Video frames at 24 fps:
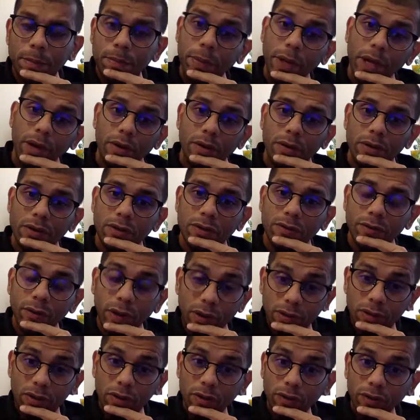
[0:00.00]
Because
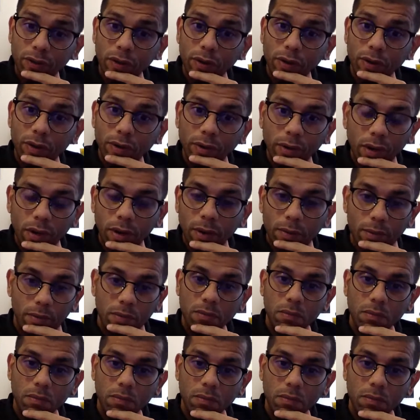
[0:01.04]
first of all,
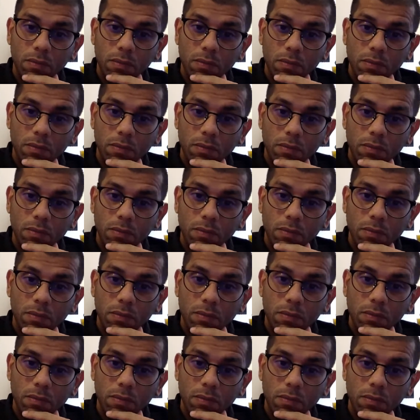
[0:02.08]
of course,
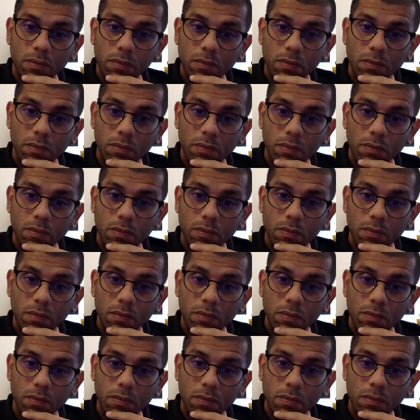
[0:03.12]
everyone
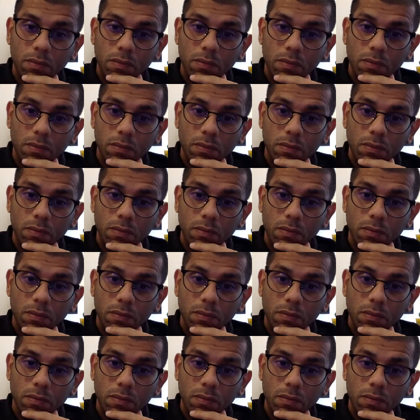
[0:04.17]
agrees that laws should
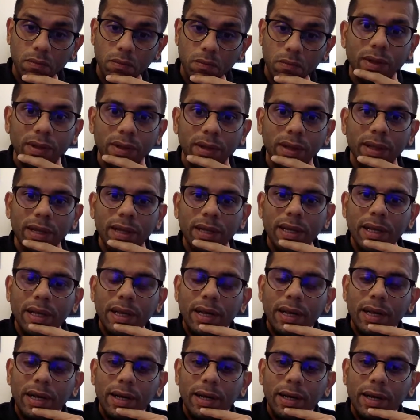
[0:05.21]
be equal
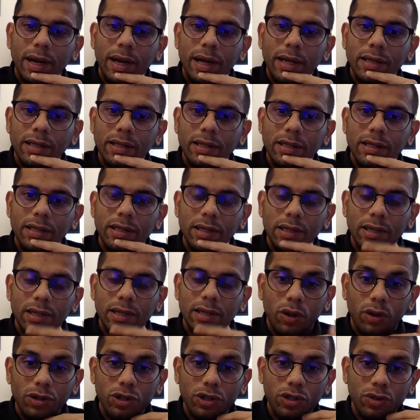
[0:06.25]
and
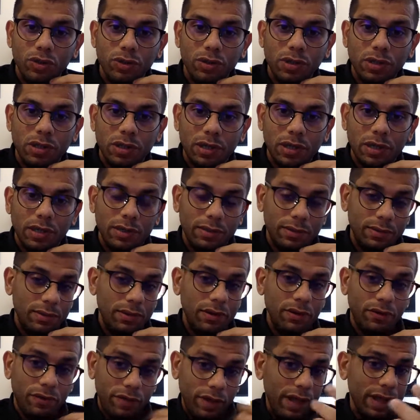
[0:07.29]
laws should
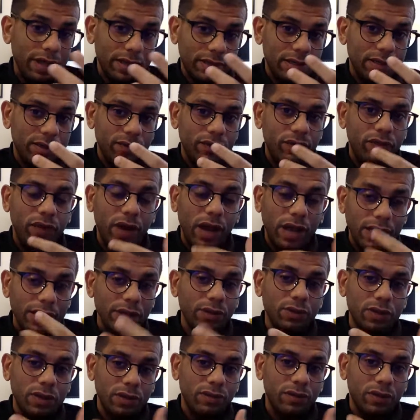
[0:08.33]
reflect
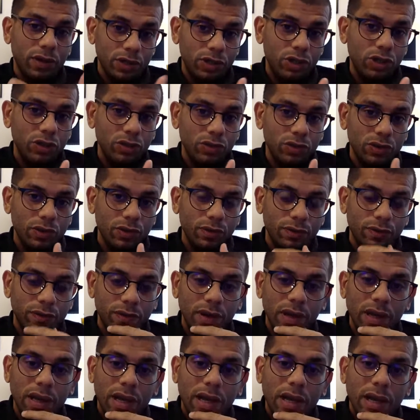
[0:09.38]
values and virtues of
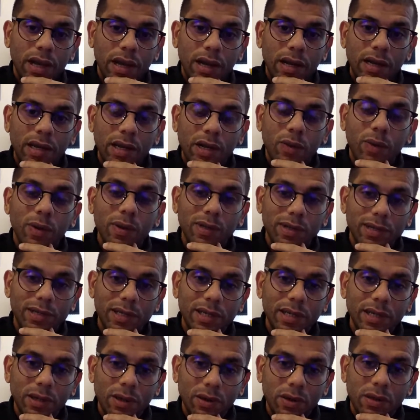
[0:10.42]

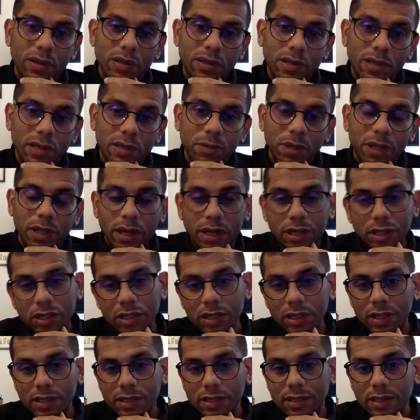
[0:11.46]
equality and
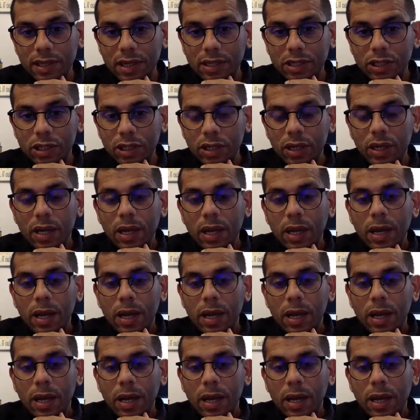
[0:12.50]
non-discrimination and such.